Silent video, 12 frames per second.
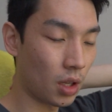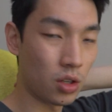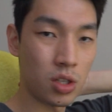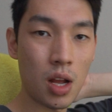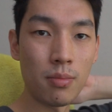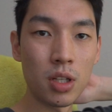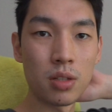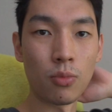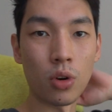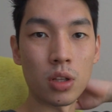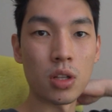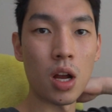There's not much
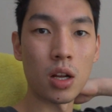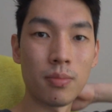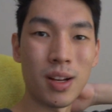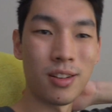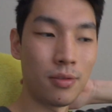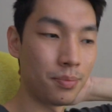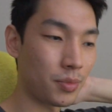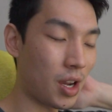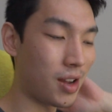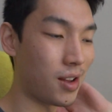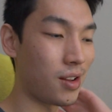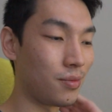more to talk about.
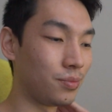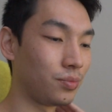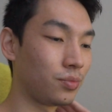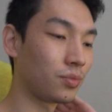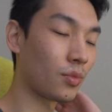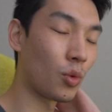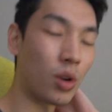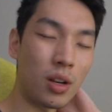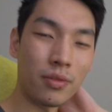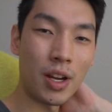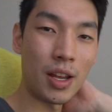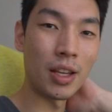
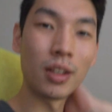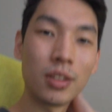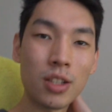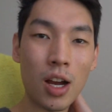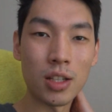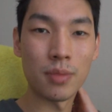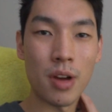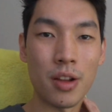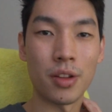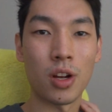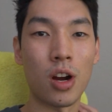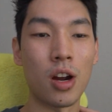Whatever I talked about
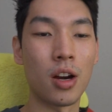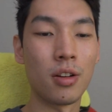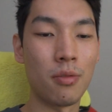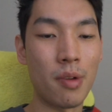in the car,